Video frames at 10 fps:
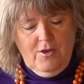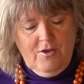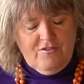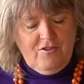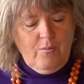
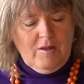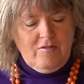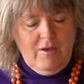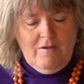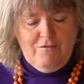So
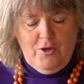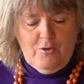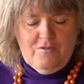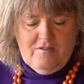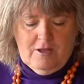once you have
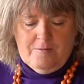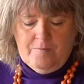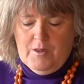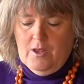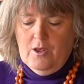those in,